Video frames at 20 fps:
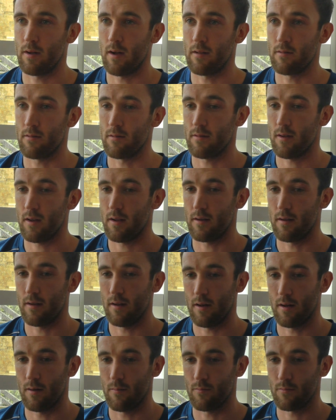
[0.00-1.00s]
I said,
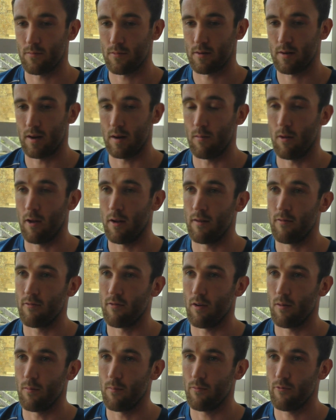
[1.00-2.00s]
keep learning
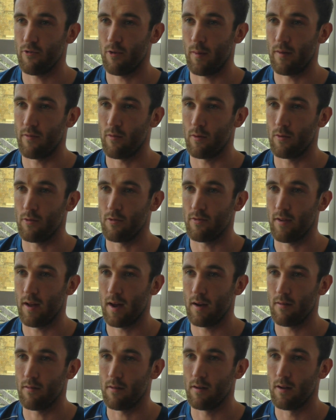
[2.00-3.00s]
from everyone who's
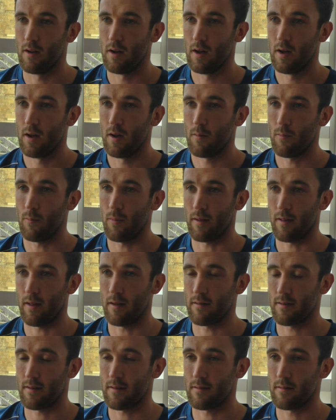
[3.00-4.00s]
there and bring that
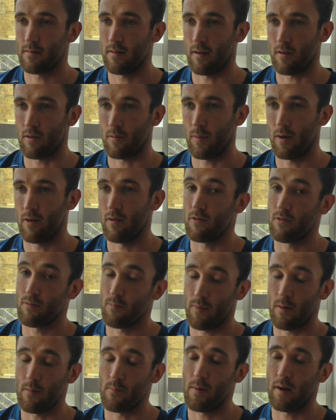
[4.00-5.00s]
experience
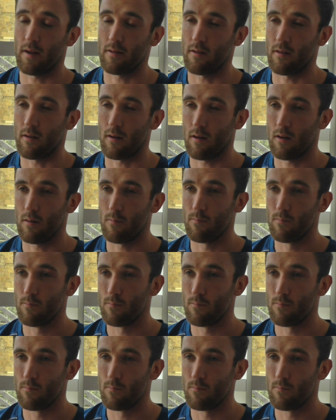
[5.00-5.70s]
back to the